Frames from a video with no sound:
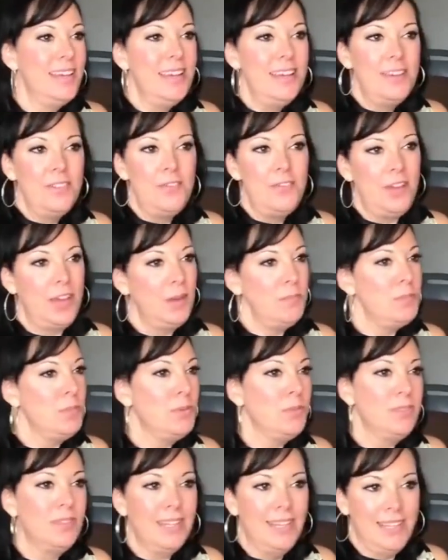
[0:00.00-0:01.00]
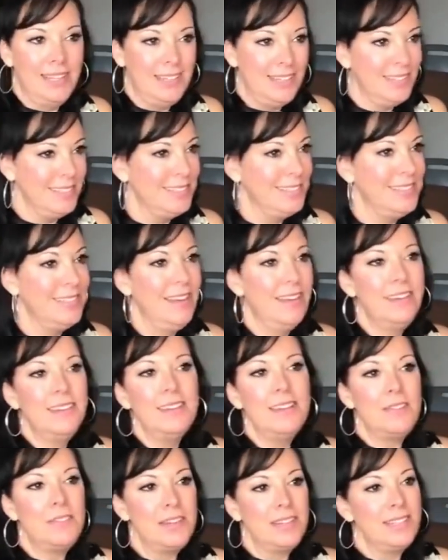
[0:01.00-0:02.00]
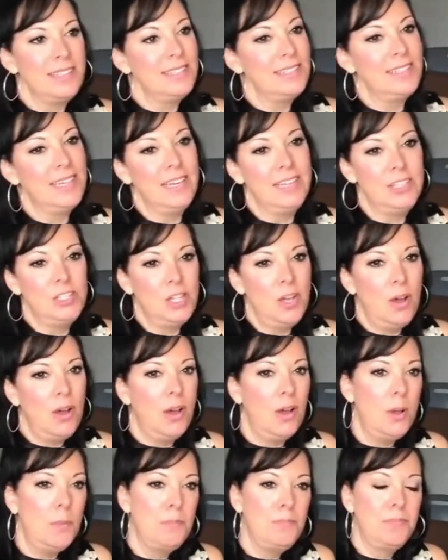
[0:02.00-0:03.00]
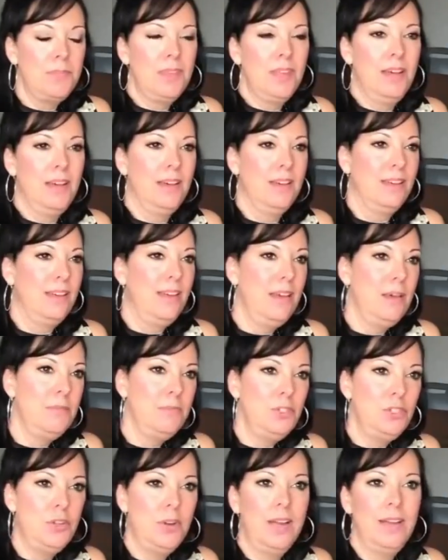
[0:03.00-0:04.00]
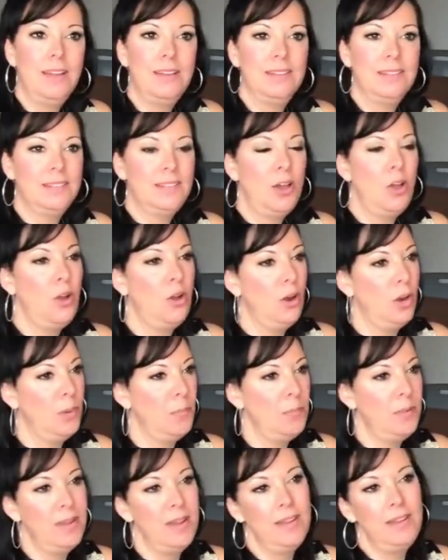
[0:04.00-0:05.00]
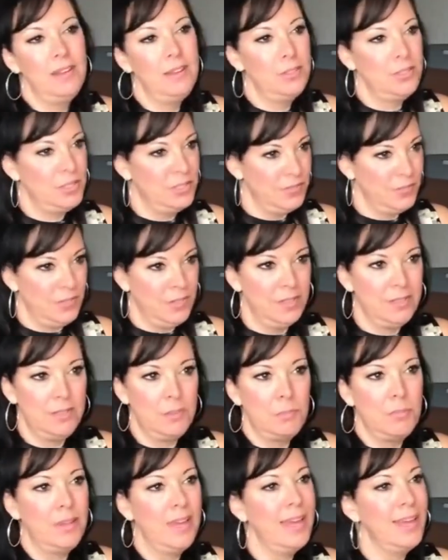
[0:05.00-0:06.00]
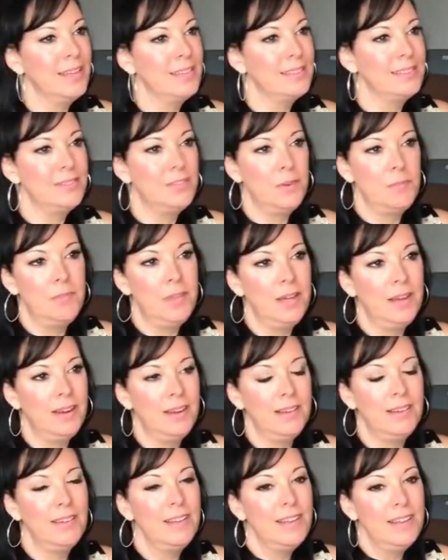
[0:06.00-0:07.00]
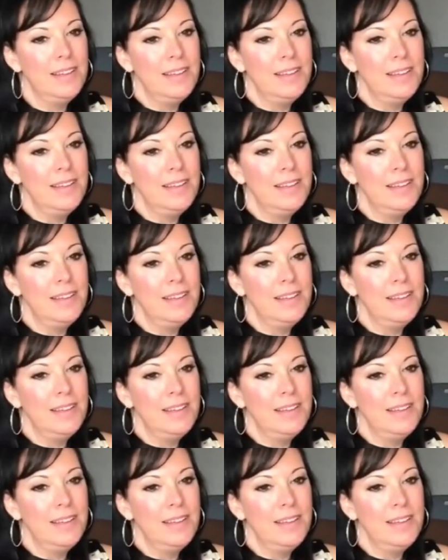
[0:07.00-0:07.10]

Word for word: fake moon landings, 9-11 inside job, uh, chemtrails, HAARP, and you just fill in the blanks mm-hmm. from there.